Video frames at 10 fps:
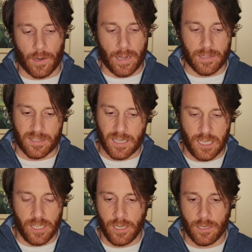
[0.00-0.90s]
It's
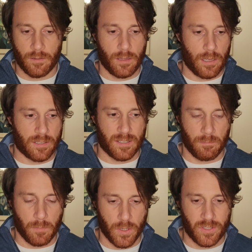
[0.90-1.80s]
clean, it's
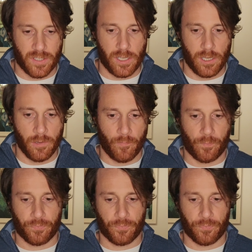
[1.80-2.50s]
musky,